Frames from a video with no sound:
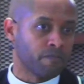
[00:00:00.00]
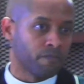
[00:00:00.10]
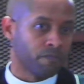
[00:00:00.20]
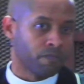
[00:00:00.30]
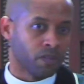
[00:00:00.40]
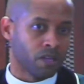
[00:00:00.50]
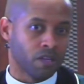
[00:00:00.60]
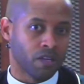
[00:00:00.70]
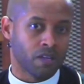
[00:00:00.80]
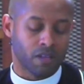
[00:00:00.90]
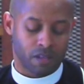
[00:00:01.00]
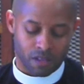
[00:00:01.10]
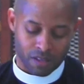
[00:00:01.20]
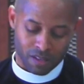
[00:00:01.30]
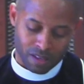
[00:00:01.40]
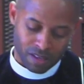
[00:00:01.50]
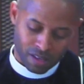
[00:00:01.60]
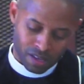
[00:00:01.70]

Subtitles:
Nobody speaks.